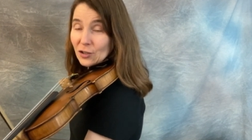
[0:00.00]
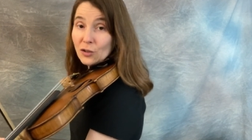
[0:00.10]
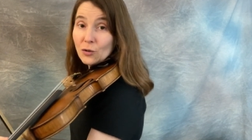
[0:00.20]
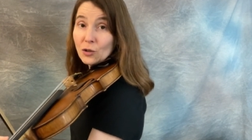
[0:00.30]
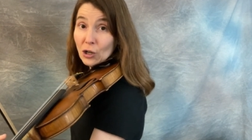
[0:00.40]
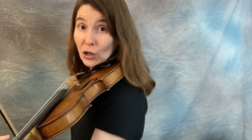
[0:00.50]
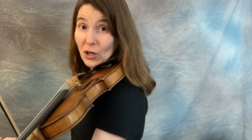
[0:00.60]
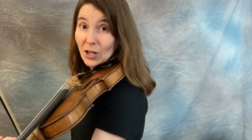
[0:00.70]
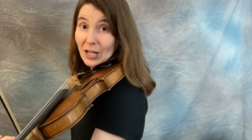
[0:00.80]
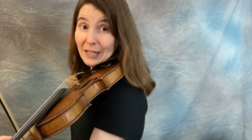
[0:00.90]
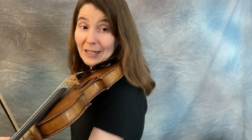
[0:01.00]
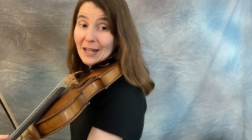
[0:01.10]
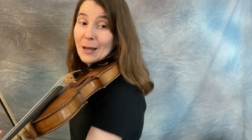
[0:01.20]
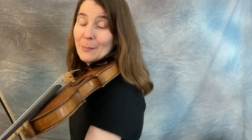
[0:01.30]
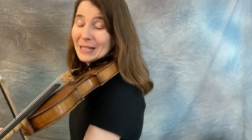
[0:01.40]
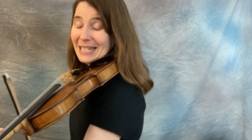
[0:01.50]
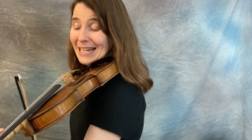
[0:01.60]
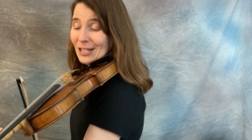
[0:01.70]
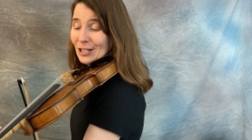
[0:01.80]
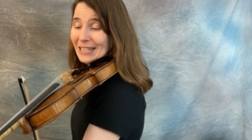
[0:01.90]
So you could
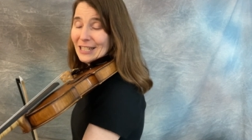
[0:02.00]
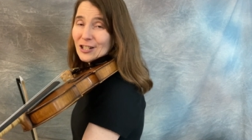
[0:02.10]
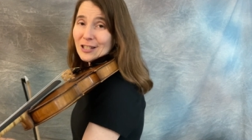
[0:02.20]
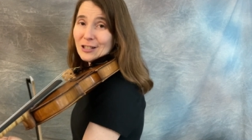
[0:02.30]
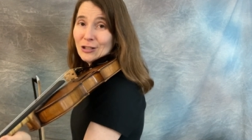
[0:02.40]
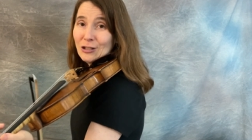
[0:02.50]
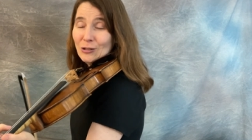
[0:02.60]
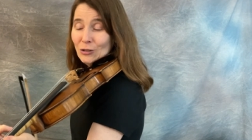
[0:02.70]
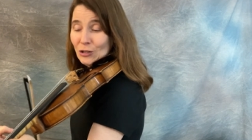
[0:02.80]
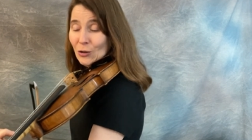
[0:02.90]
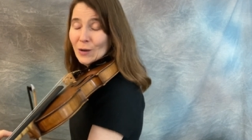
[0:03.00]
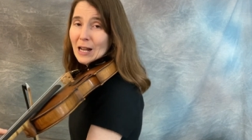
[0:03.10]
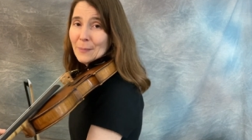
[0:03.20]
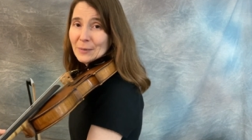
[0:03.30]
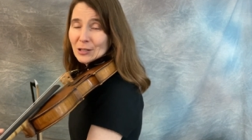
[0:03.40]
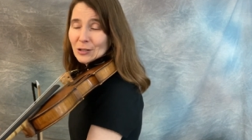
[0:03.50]
potentially just do it up a